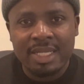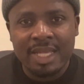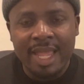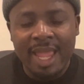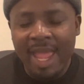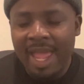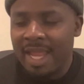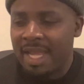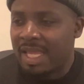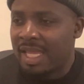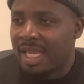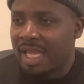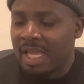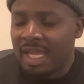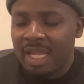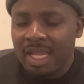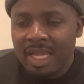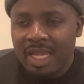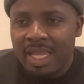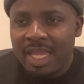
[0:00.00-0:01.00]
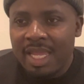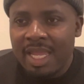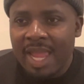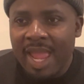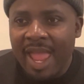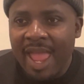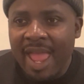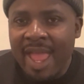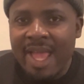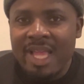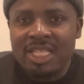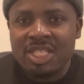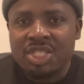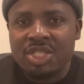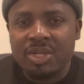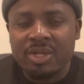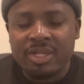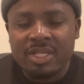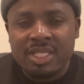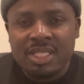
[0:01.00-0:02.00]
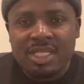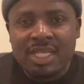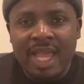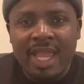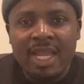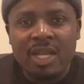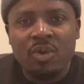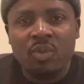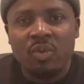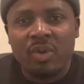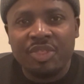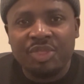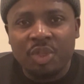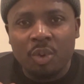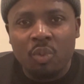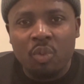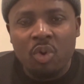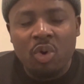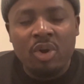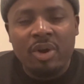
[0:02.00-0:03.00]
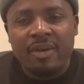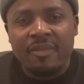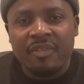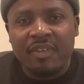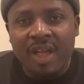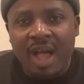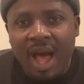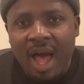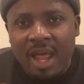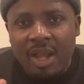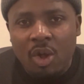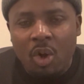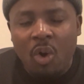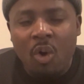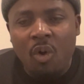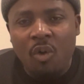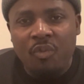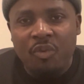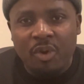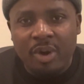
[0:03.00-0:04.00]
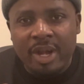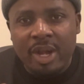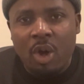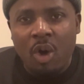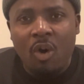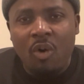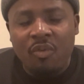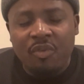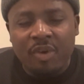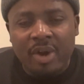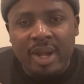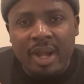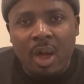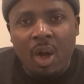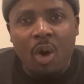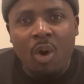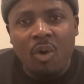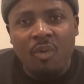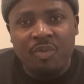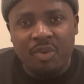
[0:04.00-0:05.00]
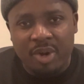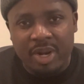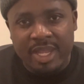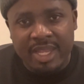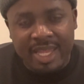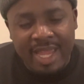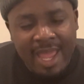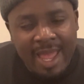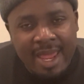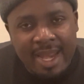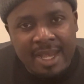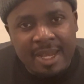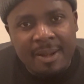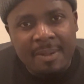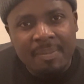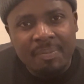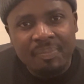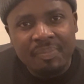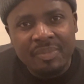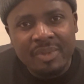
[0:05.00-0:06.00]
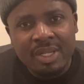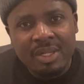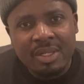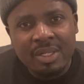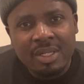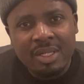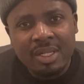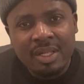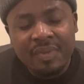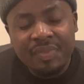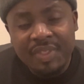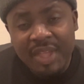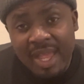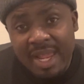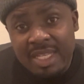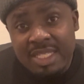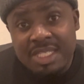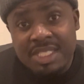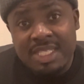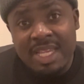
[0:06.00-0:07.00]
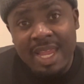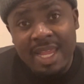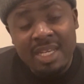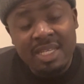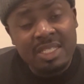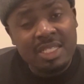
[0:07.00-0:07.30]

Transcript: and he answered Satan with the word of God over and over and over again, then Satan